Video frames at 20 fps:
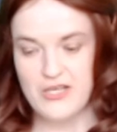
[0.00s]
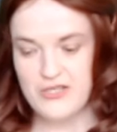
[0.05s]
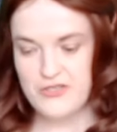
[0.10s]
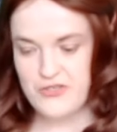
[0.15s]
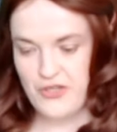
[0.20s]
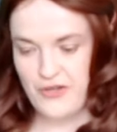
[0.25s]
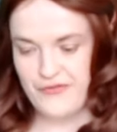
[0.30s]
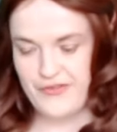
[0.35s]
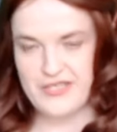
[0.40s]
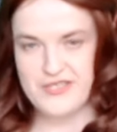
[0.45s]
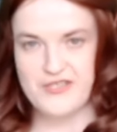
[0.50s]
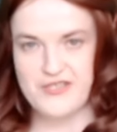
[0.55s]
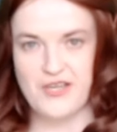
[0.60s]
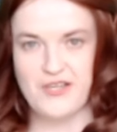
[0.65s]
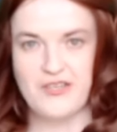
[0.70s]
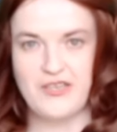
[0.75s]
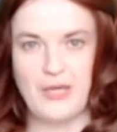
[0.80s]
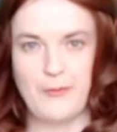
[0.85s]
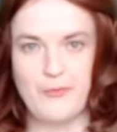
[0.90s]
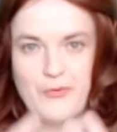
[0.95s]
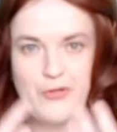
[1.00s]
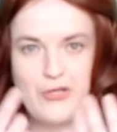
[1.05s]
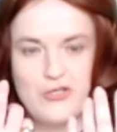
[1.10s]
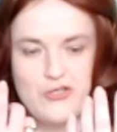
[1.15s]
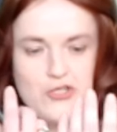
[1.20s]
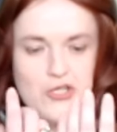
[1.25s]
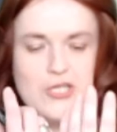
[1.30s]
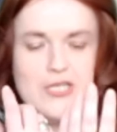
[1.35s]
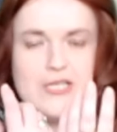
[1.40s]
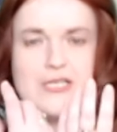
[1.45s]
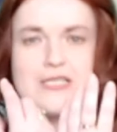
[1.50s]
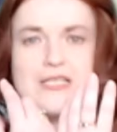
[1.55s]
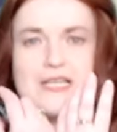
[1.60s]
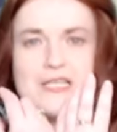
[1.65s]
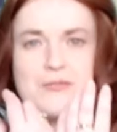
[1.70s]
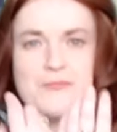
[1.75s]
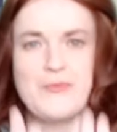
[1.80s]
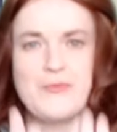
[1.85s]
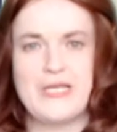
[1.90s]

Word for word: so if you suddenly produce this